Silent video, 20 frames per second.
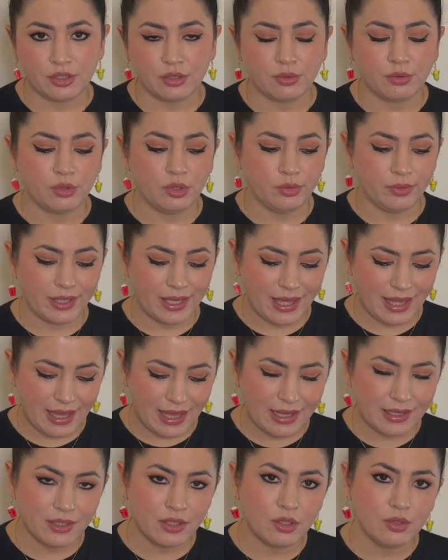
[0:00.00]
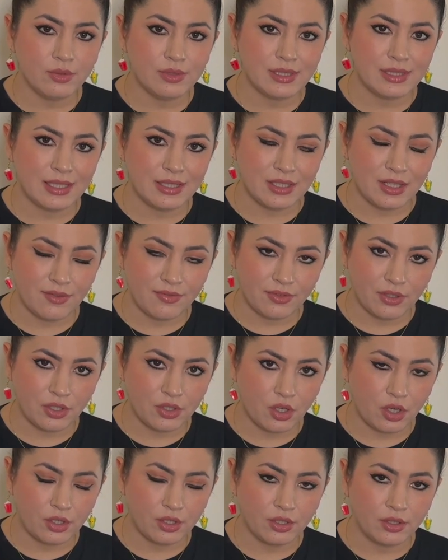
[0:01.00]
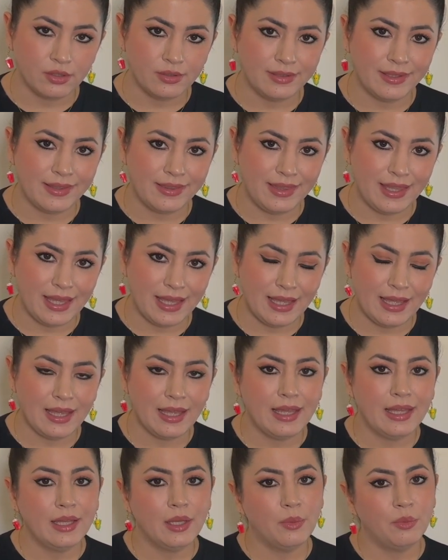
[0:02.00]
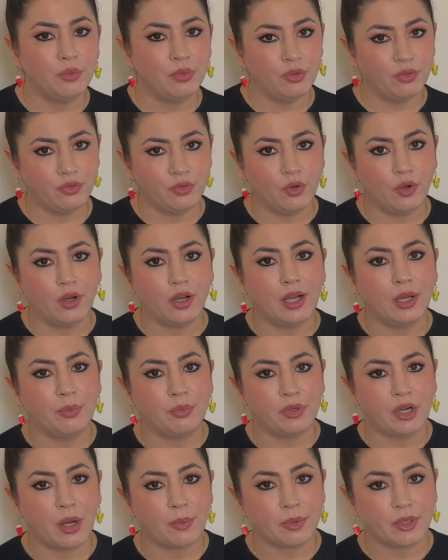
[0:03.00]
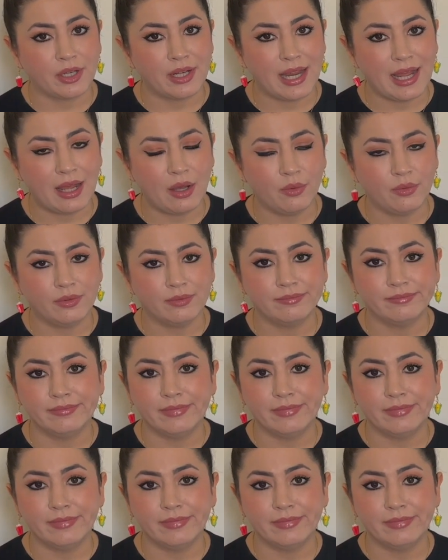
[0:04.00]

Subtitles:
you can use the definite article "the" before a proper noun,